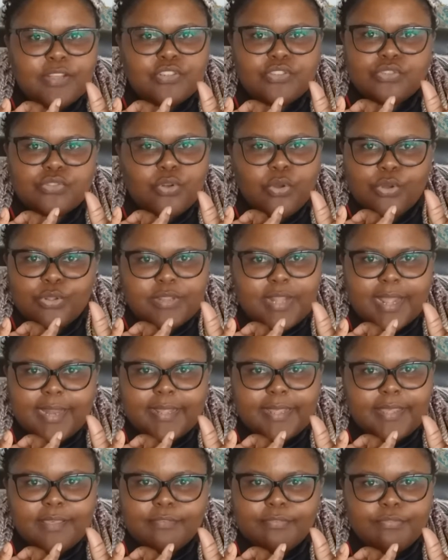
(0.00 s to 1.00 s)
sure
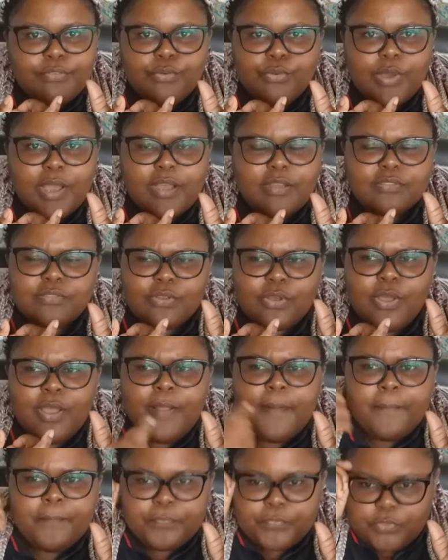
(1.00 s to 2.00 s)
that if you also,
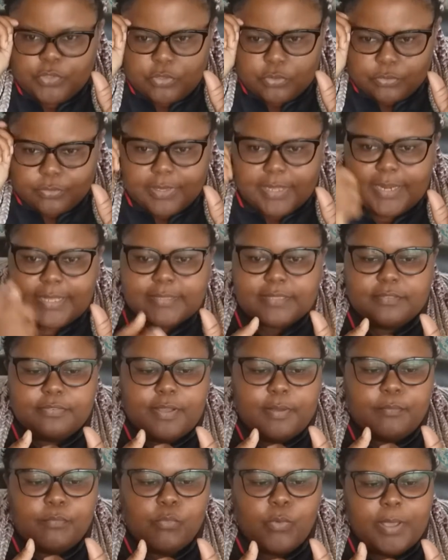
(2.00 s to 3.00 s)
you realize
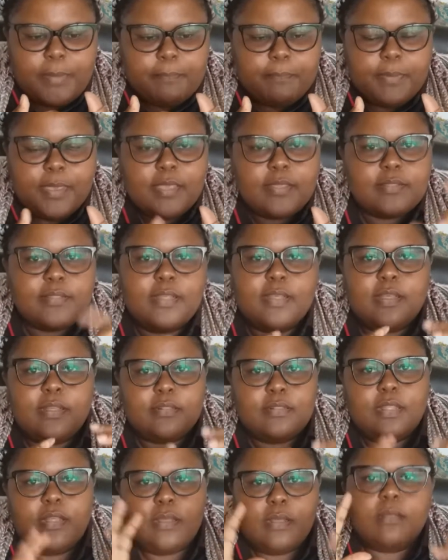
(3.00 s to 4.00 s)
if I'm wiping
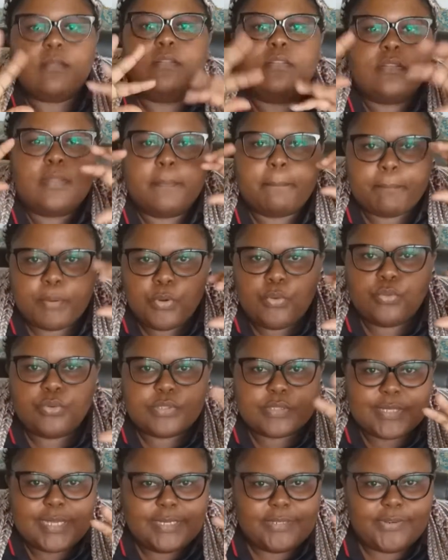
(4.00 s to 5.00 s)
the
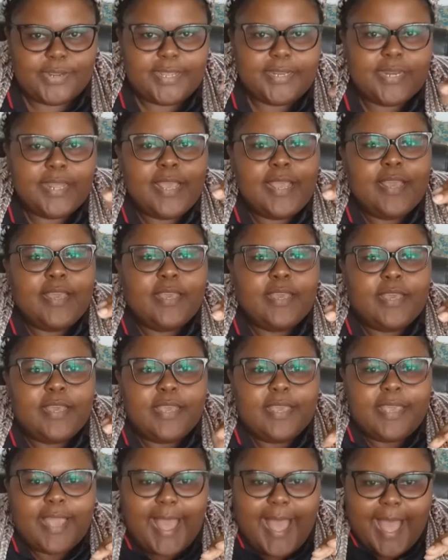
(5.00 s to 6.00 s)
poo side, right?
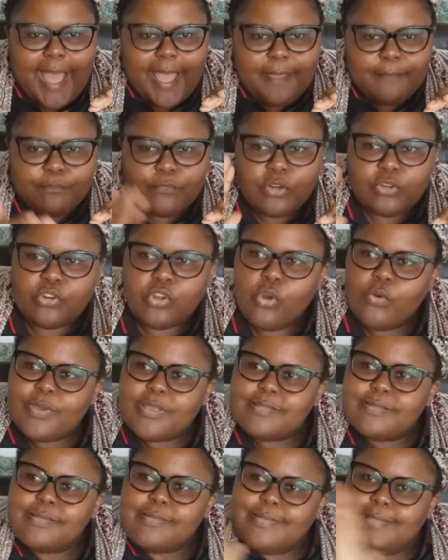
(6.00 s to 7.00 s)
I am not
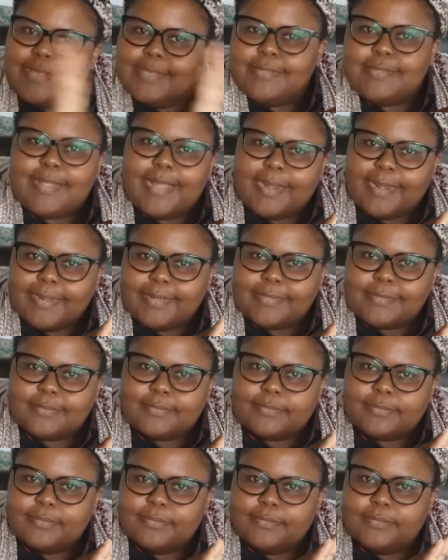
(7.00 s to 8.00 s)
going this
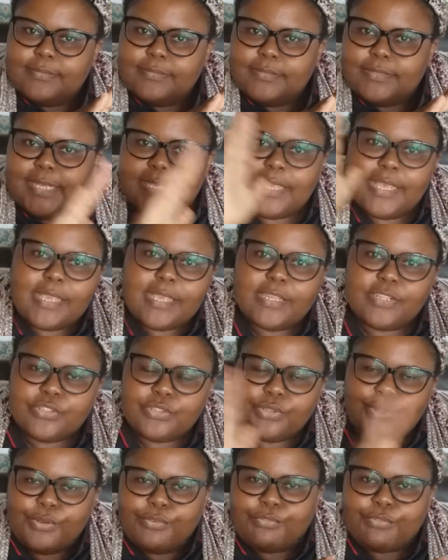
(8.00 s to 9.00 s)
direction, taking it
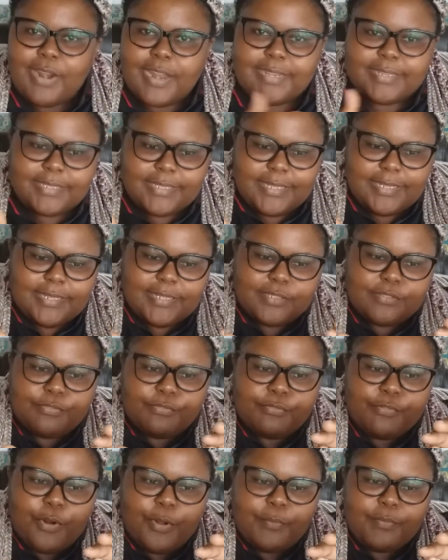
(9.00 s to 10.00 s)
to the front. It
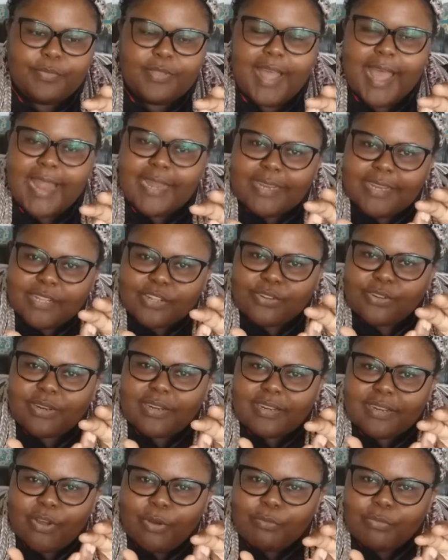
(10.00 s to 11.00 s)
is from that
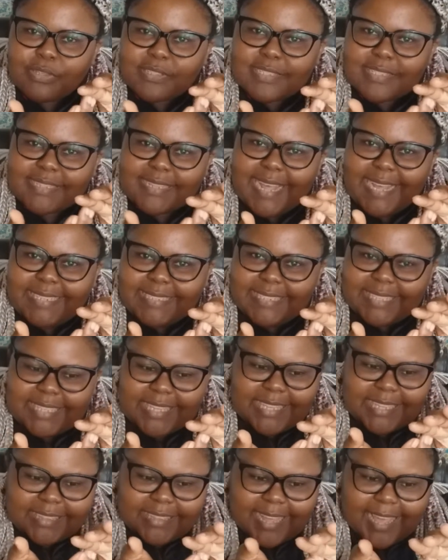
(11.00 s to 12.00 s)
little almost
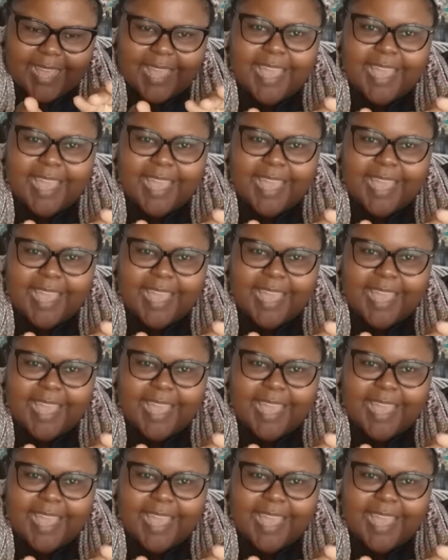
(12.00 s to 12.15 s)
lining in there,